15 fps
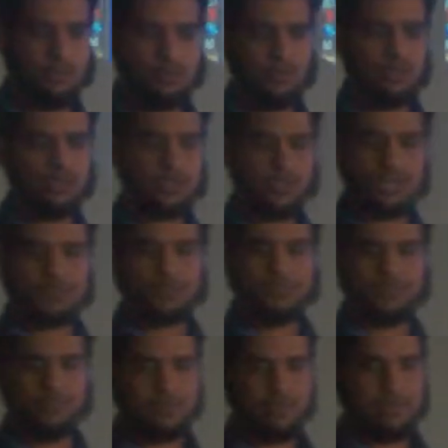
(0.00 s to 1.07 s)
water
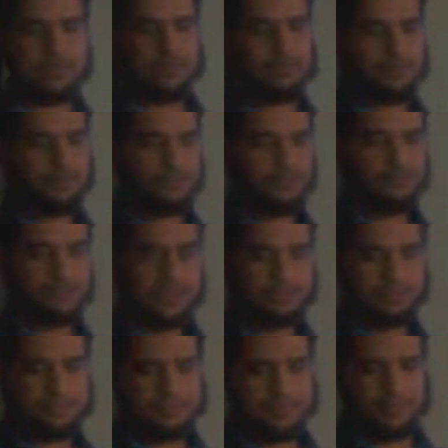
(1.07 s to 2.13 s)
from the
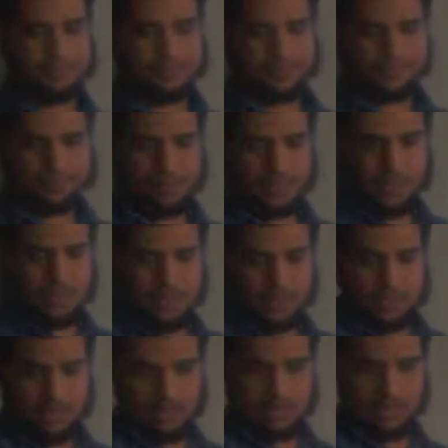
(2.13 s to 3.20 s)
floor,
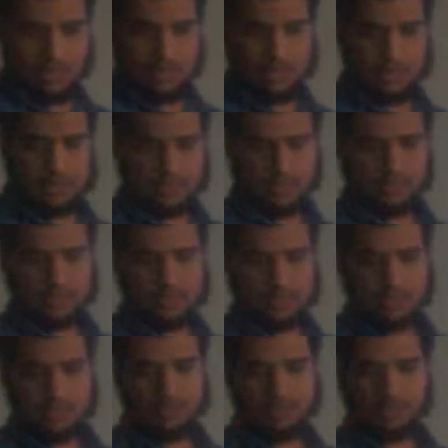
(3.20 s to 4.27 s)
and
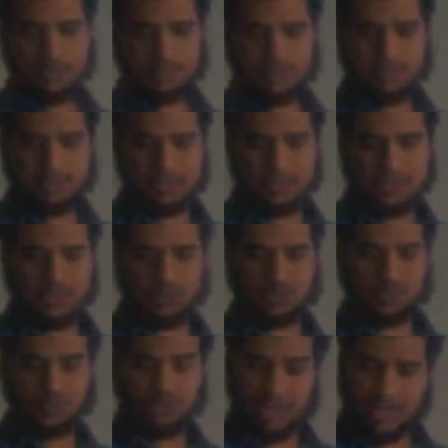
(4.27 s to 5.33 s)
water begins
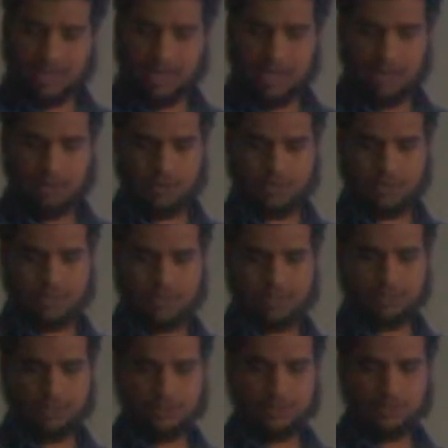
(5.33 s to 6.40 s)
to drain out the
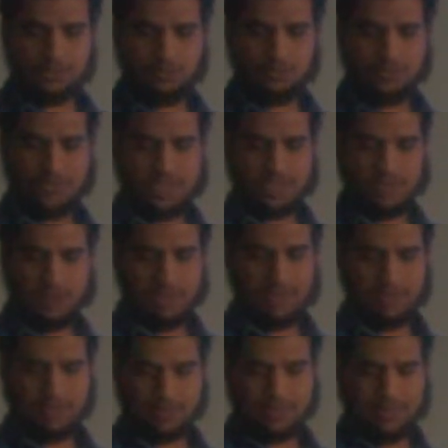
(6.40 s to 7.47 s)
bottom of the wire.
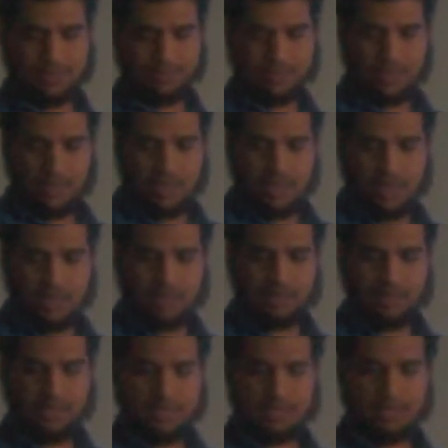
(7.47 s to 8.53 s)
Yeah. And
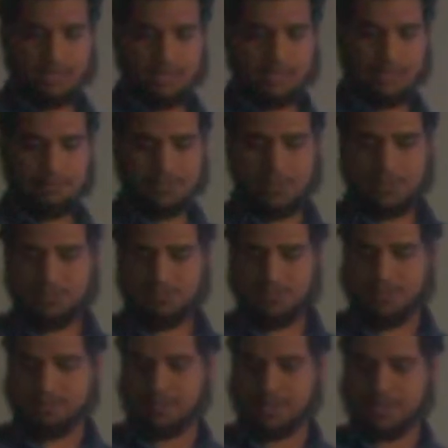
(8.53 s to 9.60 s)
then the pulp
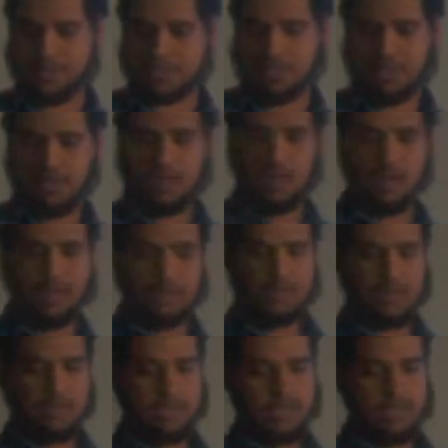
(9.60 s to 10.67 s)
fibers are
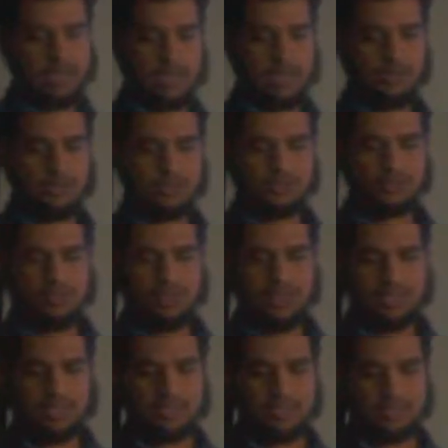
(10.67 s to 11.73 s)
caught on
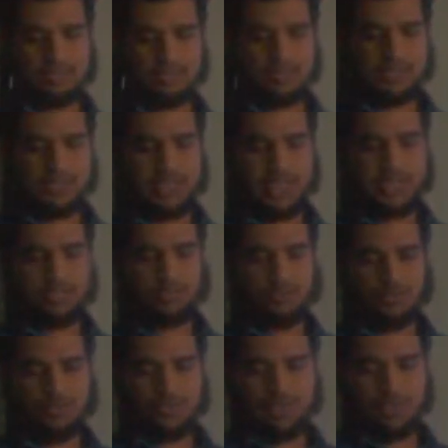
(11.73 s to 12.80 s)
the tip side
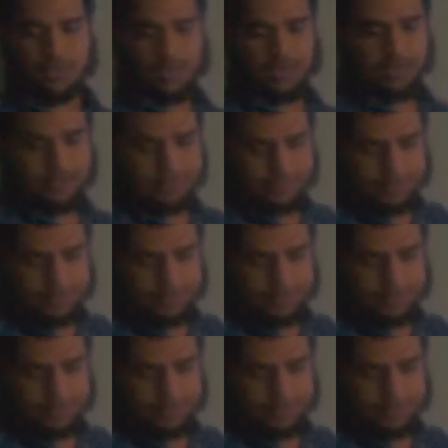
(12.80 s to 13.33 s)
of the wire.